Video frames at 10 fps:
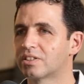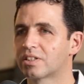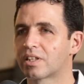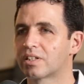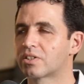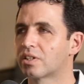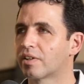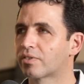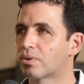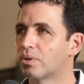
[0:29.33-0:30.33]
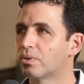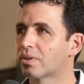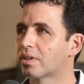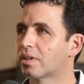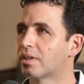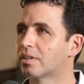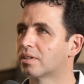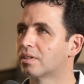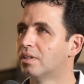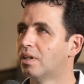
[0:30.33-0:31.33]
Just the self growth,
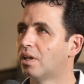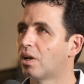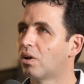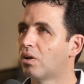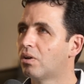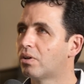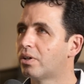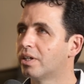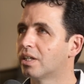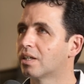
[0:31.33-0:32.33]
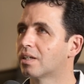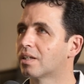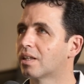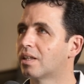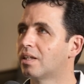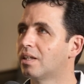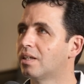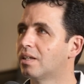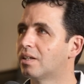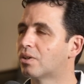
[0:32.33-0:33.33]
the learning,
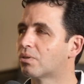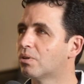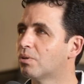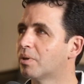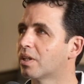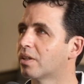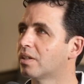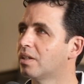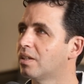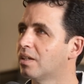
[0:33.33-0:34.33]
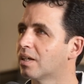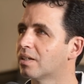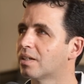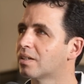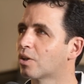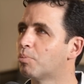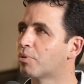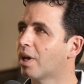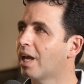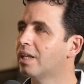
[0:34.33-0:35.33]
the growing, the uh,
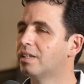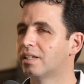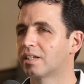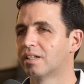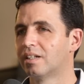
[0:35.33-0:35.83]
comprehending.